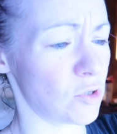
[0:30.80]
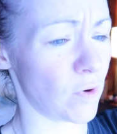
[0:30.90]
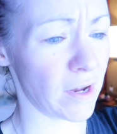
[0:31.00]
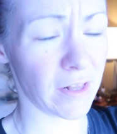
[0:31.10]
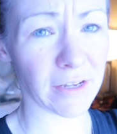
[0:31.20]

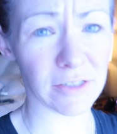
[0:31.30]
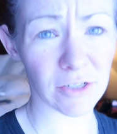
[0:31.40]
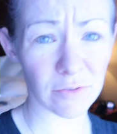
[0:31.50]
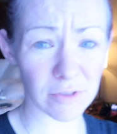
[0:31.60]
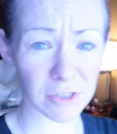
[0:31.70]
Twilight
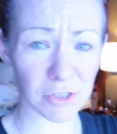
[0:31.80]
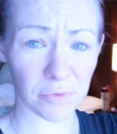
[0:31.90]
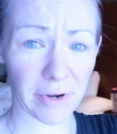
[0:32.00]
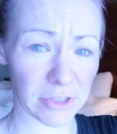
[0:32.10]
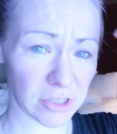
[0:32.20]
Zone
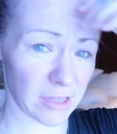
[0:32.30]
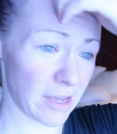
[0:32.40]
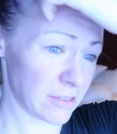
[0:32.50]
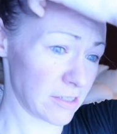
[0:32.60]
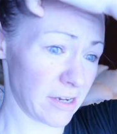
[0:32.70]
situation
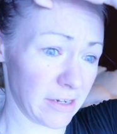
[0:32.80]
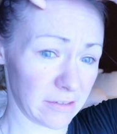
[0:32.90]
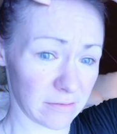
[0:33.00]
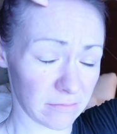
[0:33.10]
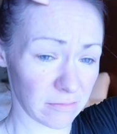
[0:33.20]
last
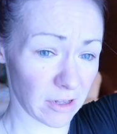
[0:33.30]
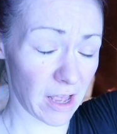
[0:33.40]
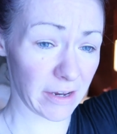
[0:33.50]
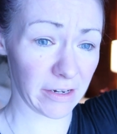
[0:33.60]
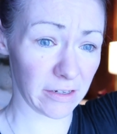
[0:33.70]
night. Well,
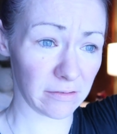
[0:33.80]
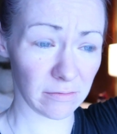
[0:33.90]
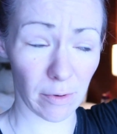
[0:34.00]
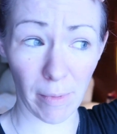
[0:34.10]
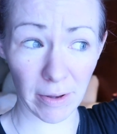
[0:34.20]
I did.
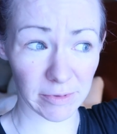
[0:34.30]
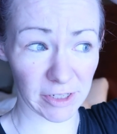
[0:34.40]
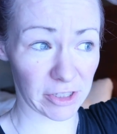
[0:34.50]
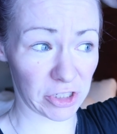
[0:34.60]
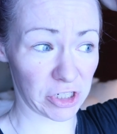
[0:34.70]
My mom
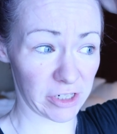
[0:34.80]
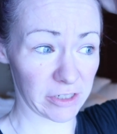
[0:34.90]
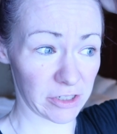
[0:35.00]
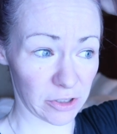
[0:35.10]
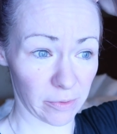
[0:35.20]
said that she
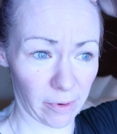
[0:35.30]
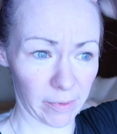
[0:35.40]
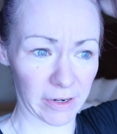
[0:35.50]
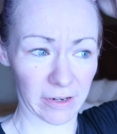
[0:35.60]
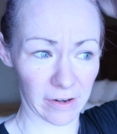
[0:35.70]
did too, but
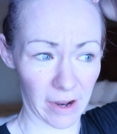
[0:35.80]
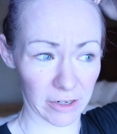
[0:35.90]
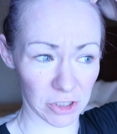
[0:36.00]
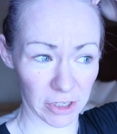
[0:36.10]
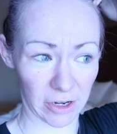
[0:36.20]
we didn't
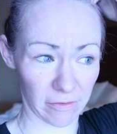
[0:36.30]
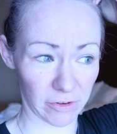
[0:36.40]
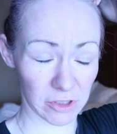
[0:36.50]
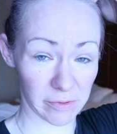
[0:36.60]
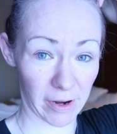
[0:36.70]
actually
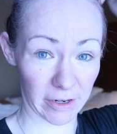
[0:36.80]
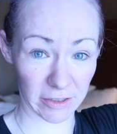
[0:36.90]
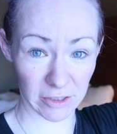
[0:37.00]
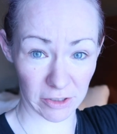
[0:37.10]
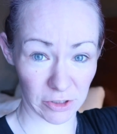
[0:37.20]
converse about
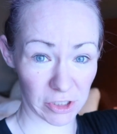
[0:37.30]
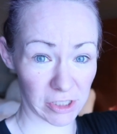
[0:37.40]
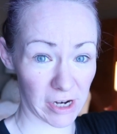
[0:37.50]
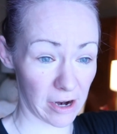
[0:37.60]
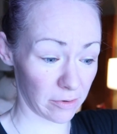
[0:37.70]
it until
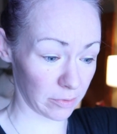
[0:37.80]
just now.